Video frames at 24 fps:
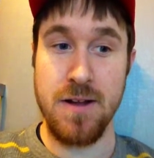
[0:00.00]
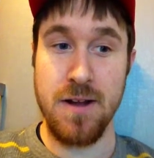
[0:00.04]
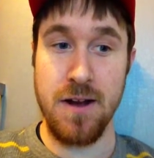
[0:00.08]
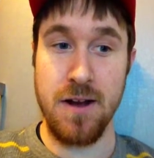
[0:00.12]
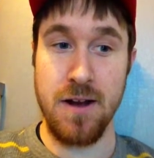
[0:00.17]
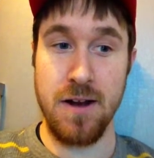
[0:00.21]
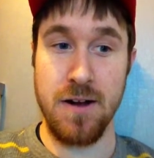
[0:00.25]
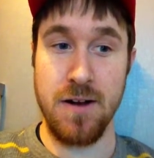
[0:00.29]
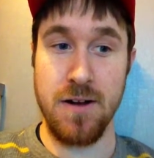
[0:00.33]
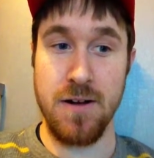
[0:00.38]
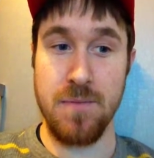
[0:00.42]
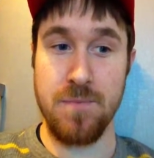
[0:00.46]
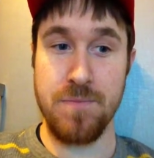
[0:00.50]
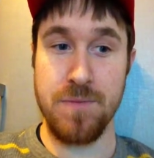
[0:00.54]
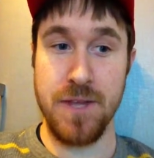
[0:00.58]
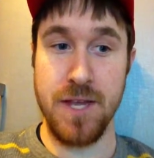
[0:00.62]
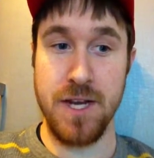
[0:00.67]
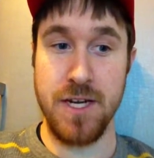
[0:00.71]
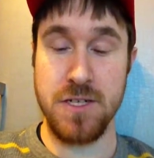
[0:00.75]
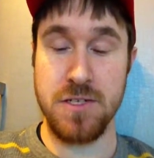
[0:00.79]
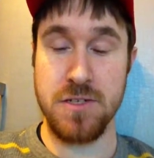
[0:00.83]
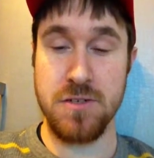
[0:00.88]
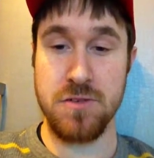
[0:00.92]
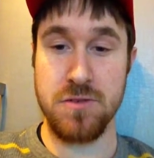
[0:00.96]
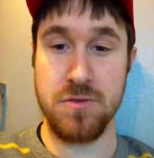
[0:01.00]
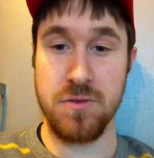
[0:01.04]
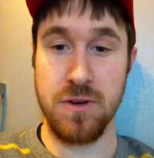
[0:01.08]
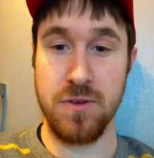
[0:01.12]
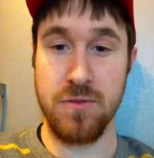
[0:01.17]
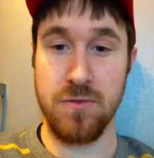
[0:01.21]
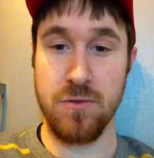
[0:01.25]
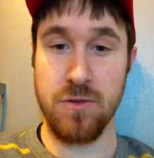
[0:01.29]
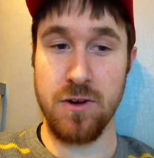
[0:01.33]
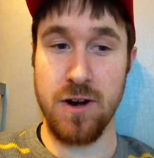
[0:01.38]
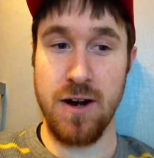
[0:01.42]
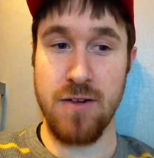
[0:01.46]
And his
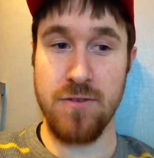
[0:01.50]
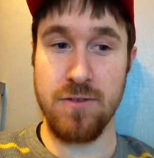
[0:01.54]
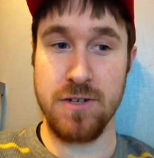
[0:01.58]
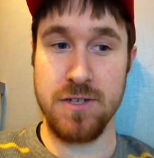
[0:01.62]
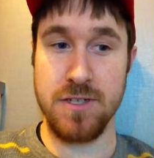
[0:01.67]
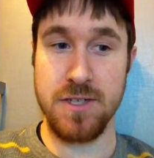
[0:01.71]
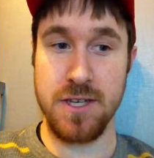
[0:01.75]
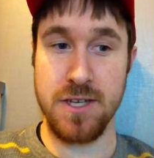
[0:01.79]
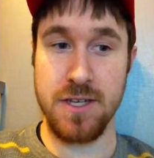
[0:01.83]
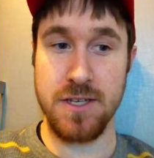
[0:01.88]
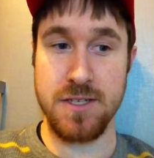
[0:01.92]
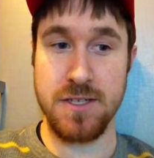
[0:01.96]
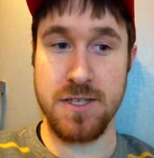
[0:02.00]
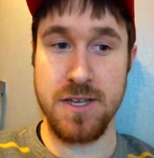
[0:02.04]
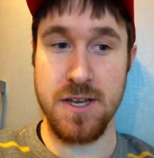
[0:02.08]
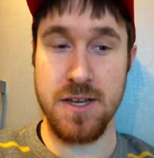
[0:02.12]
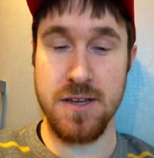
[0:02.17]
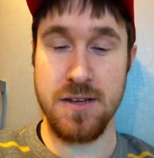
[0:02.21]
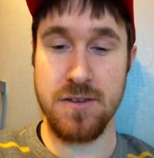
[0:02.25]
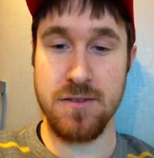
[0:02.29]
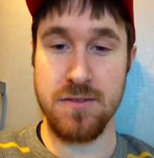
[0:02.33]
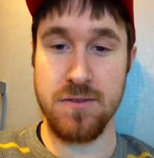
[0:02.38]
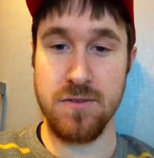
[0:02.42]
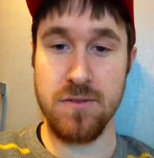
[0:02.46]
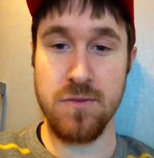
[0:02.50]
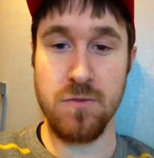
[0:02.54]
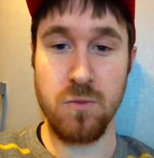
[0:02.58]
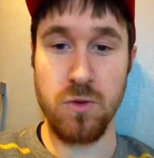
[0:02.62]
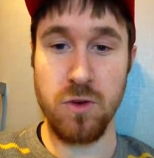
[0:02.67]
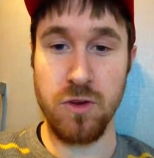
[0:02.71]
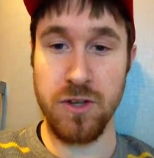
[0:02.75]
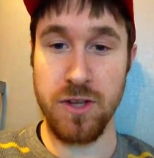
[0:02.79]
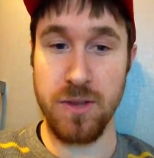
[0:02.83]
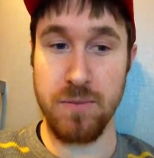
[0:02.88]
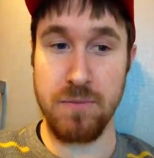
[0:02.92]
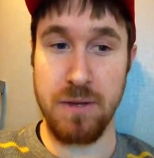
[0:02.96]
224 average, like I said,
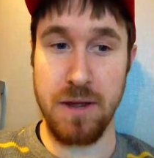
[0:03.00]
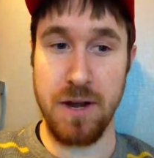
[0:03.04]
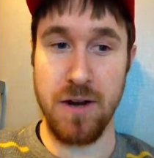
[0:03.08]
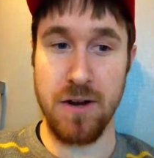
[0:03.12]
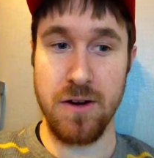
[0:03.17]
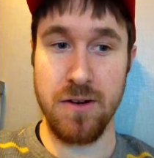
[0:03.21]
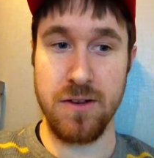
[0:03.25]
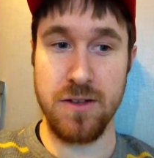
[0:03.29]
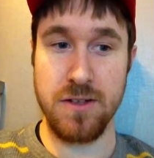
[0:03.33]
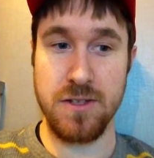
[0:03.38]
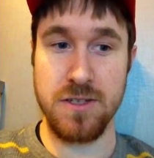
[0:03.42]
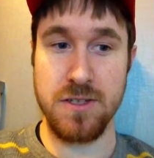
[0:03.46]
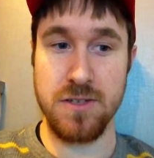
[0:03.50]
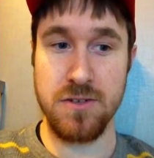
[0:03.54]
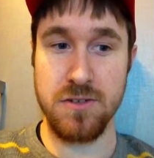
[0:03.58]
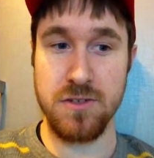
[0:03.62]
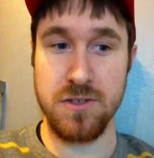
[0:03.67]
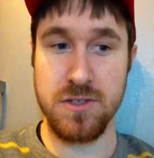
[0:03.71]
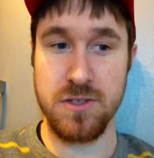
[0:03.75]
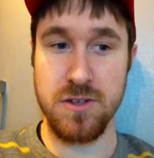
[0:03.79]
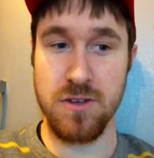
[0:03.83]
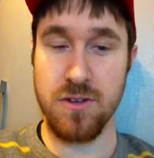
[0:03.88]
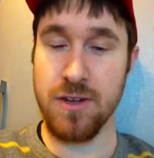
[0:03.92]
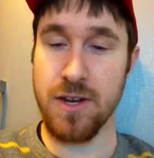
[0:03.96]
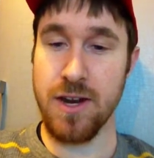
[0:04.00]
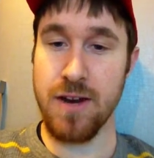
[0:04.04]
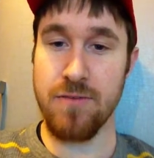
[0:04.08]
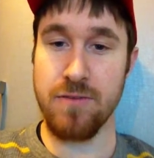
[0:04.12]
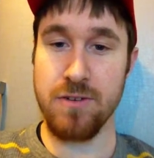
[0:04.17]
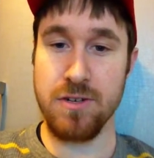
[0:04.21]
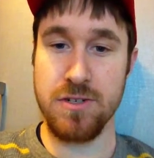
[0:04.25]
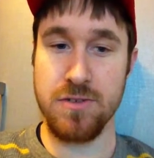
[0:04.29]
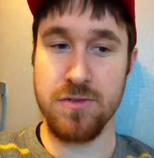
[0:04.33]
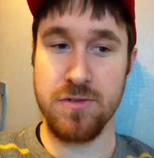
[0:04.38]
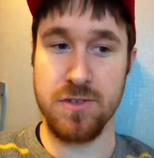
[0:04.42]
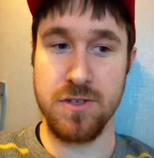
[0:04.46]
will get better. That's still a solid
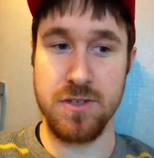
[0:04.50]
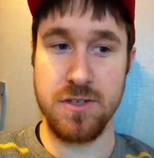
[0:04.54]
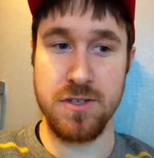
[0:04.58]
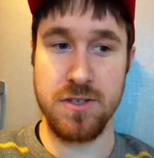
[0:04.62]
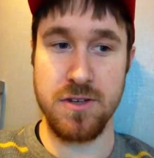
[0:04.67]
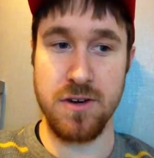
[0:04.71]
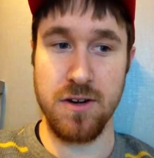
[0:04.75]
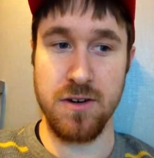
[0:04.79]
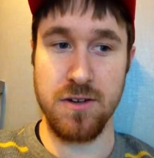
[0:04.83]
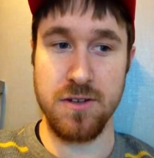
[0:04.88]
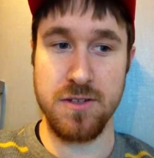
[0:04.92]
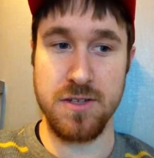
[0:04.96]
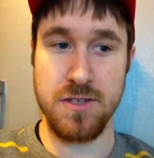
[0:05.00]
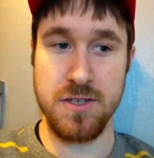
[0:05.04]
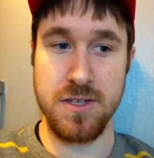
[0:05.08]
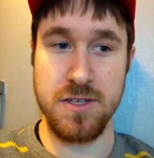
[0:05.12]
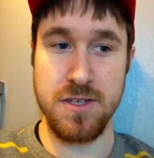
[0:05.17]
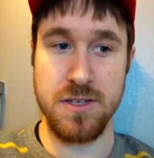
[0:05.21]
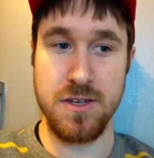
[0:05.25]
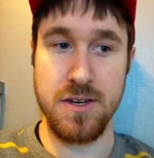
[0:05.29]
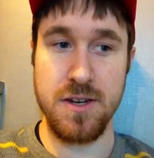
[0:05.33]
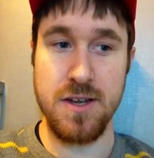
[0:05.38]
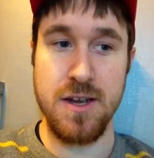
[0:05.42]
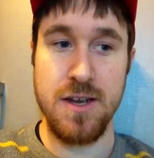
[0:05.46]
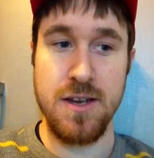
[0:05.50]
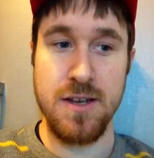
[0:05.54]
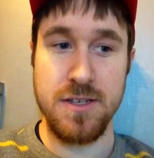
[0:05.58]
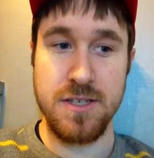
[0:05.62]
average for this start of the season.